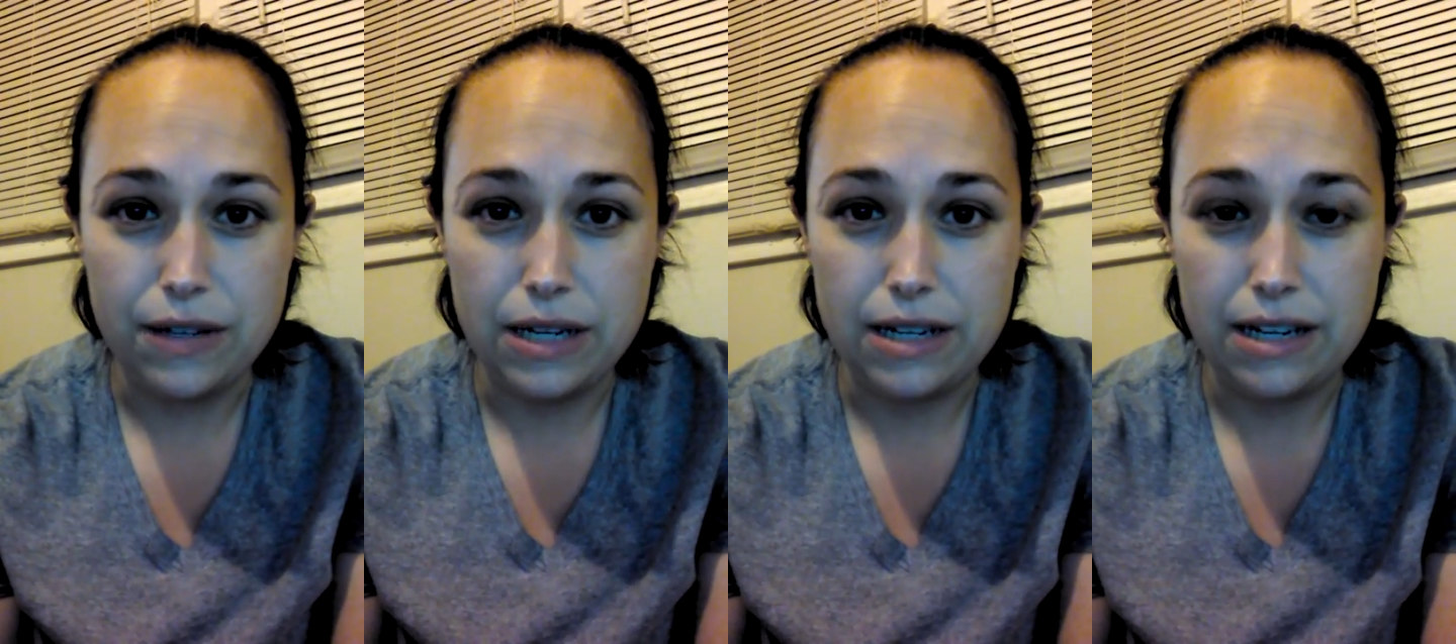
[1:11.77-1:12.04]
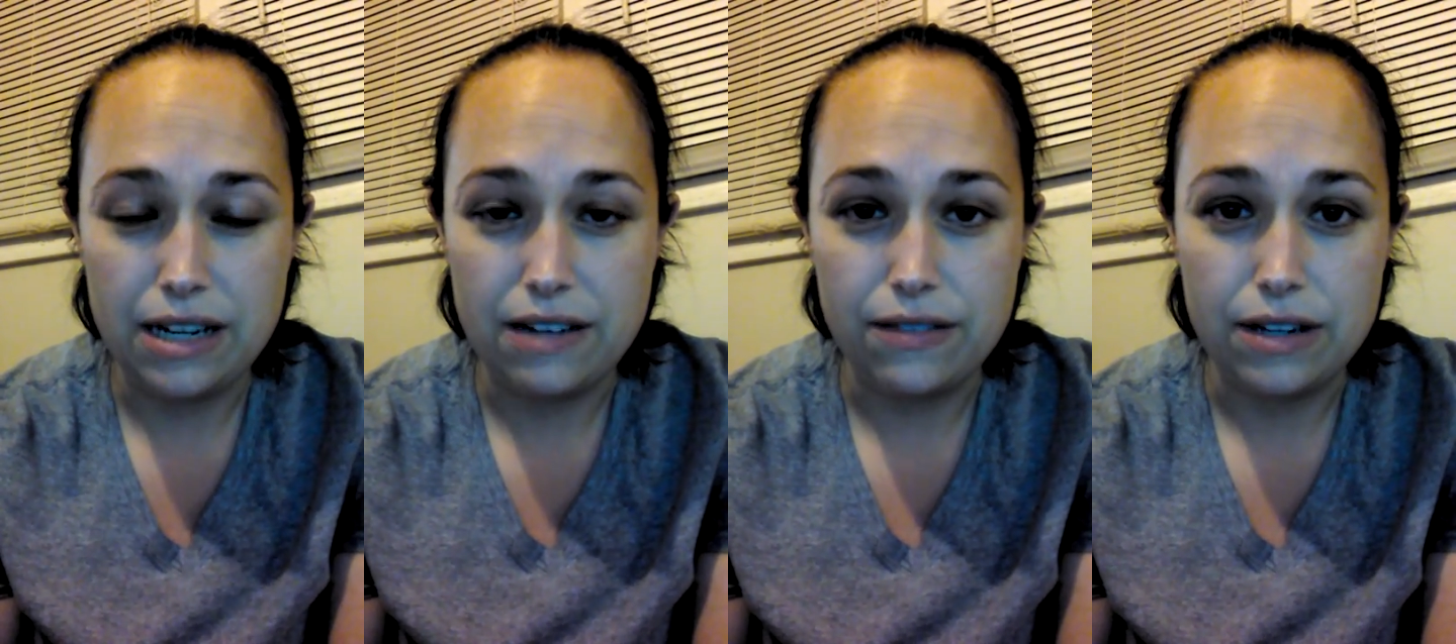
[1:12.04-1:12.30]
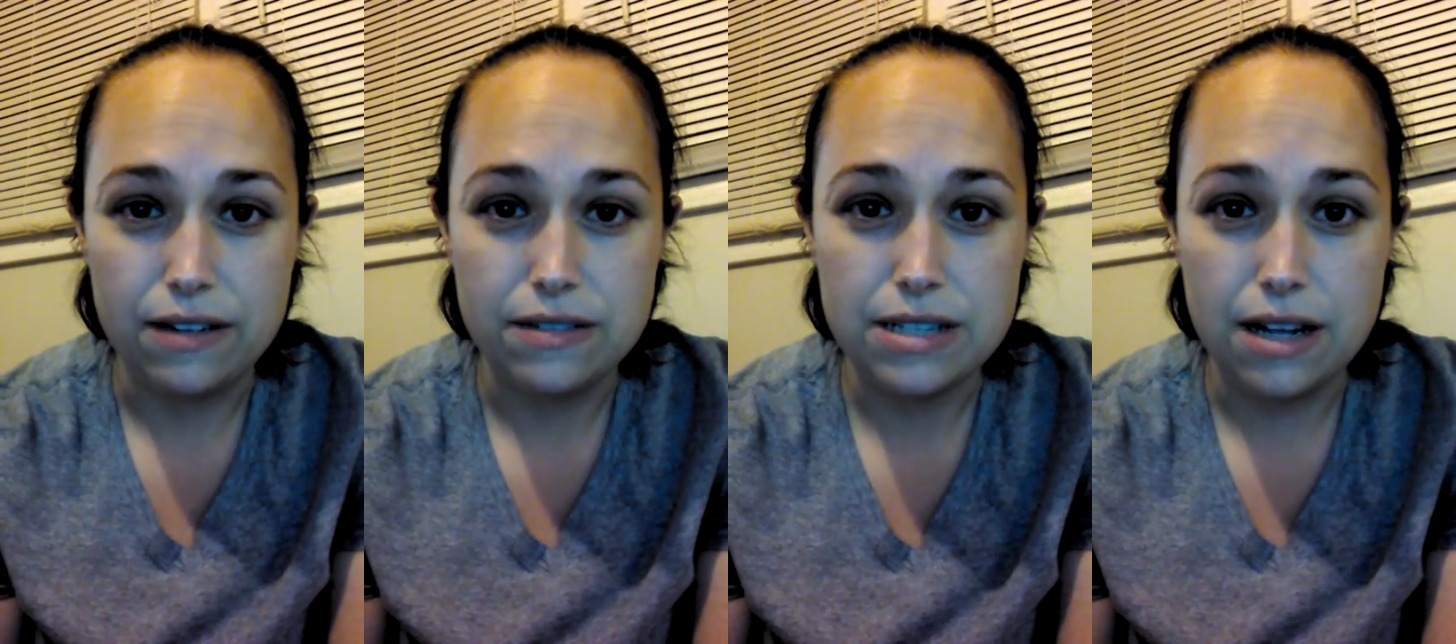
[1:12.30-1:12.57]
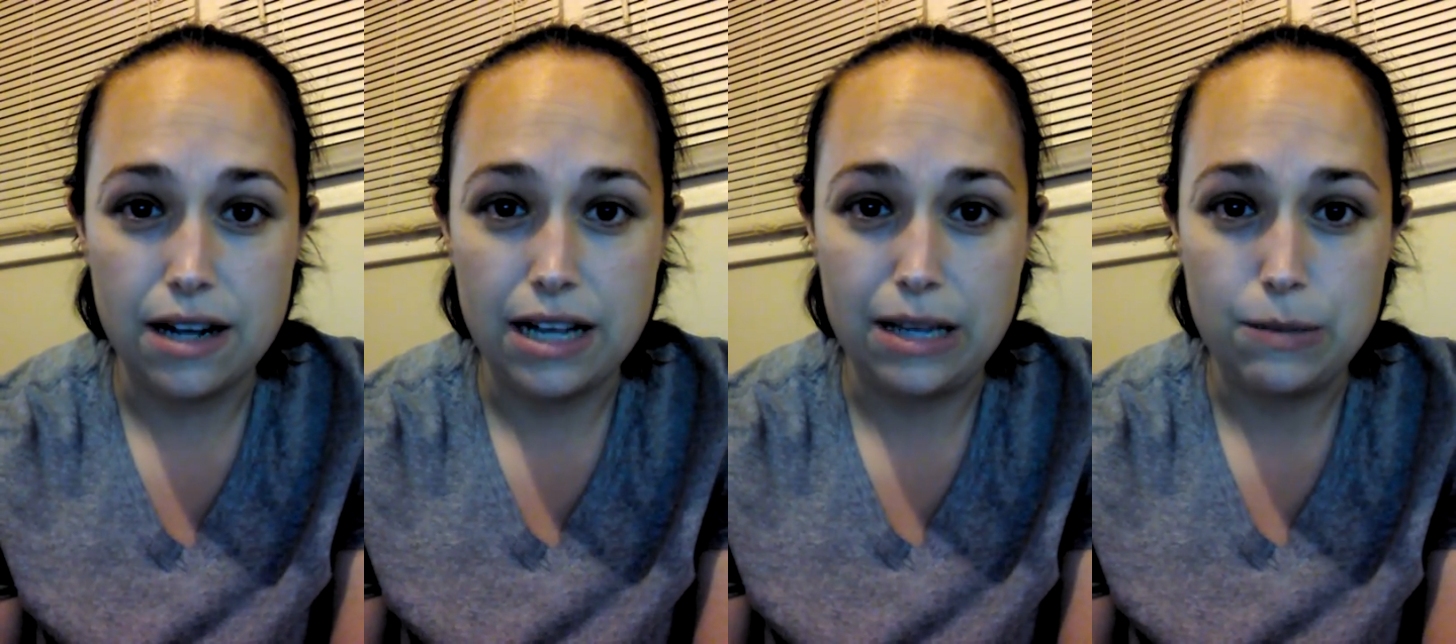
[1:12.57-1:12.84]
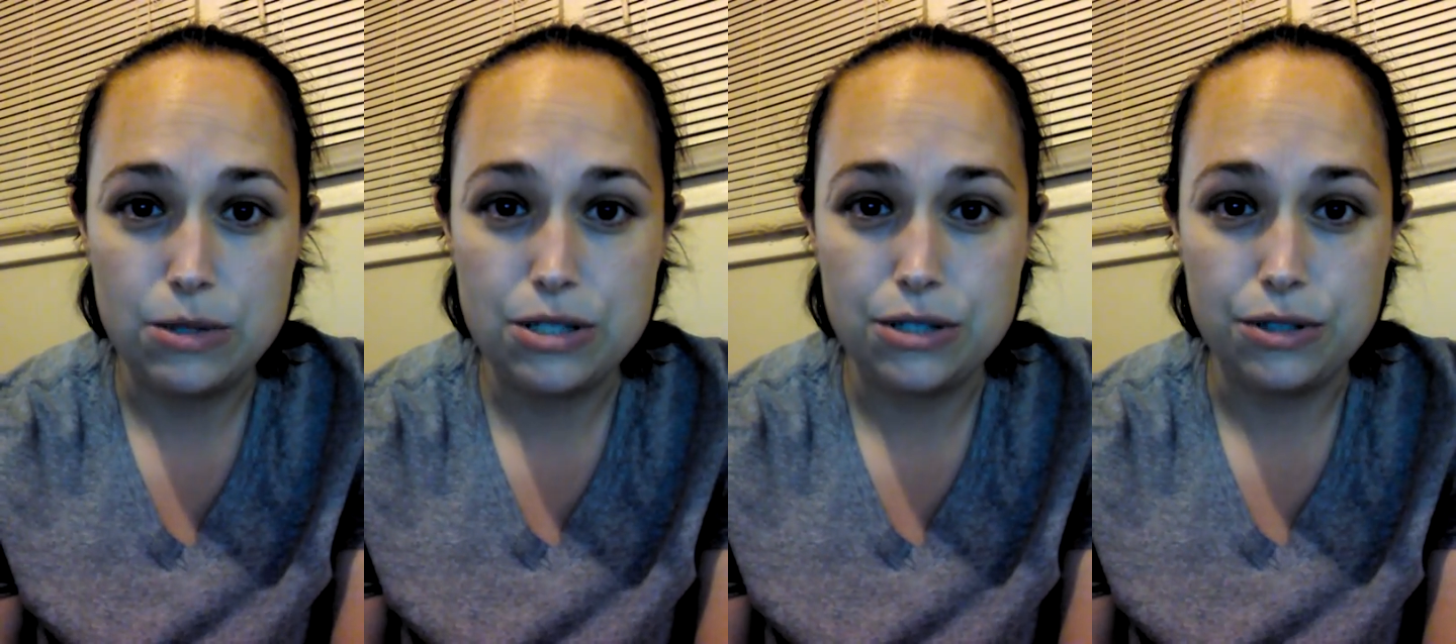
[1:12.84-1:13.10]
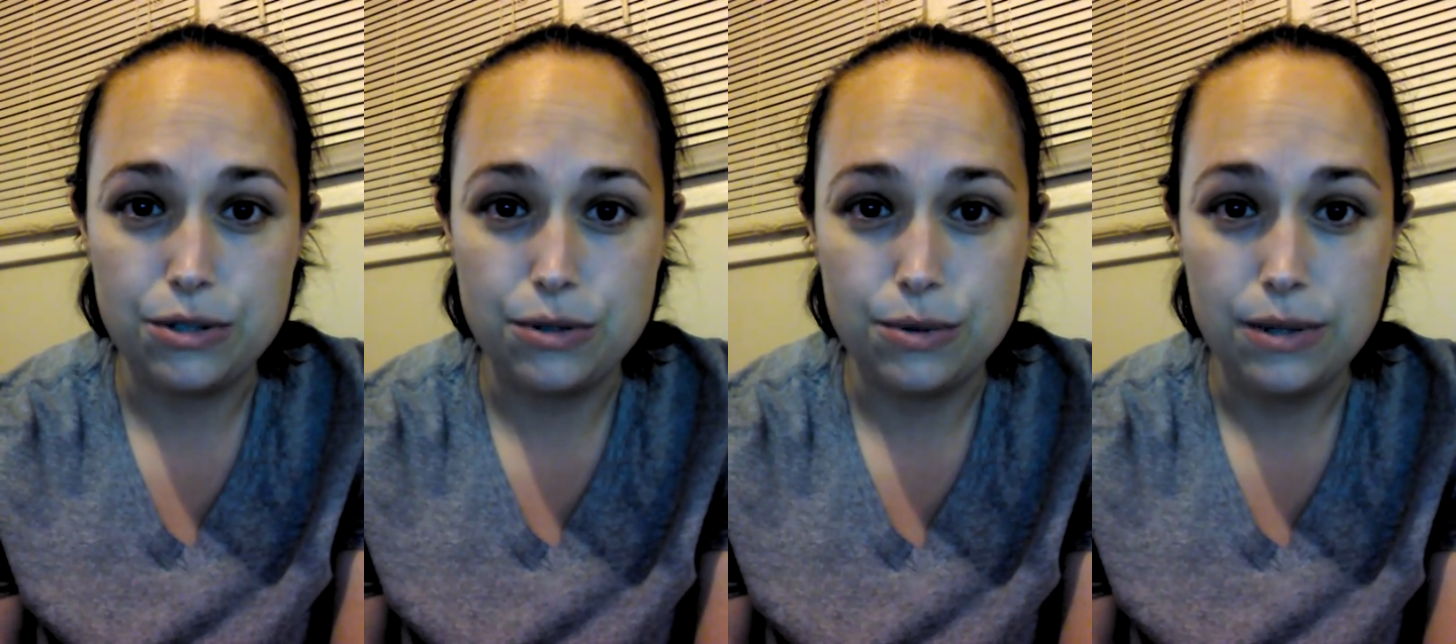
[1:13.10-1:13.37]
I didn't have enough time
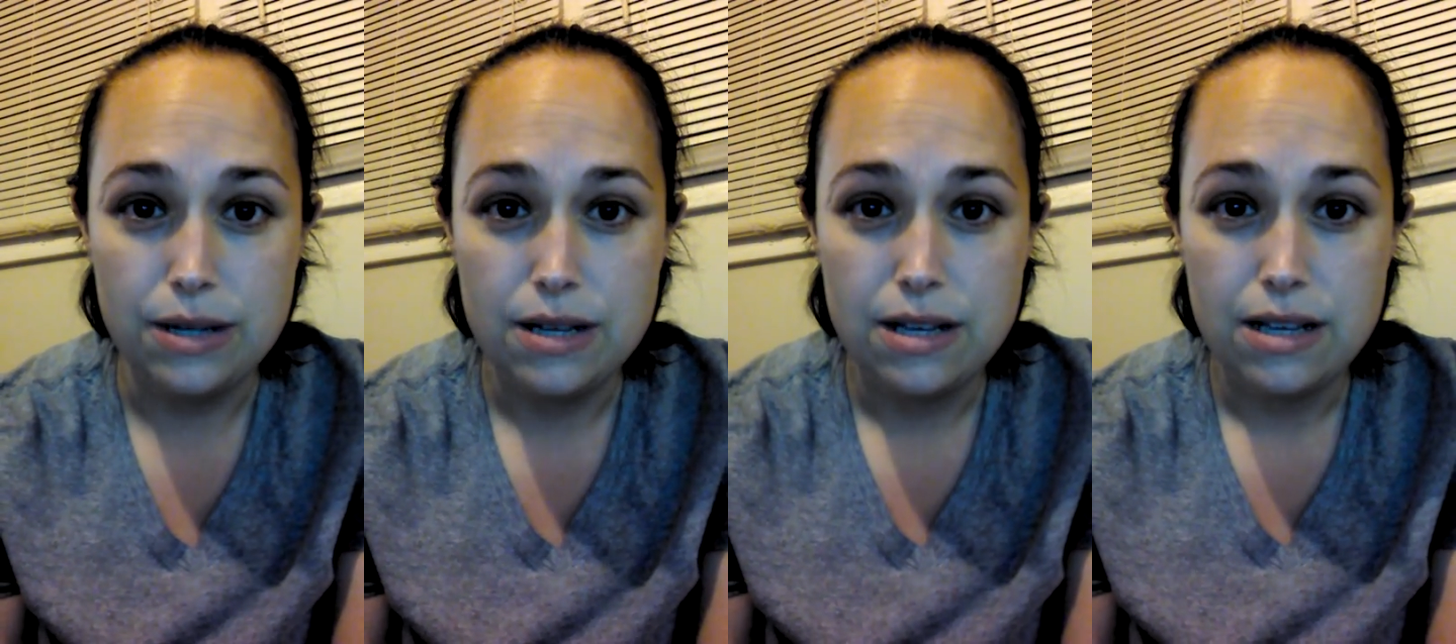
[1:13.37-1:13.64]
to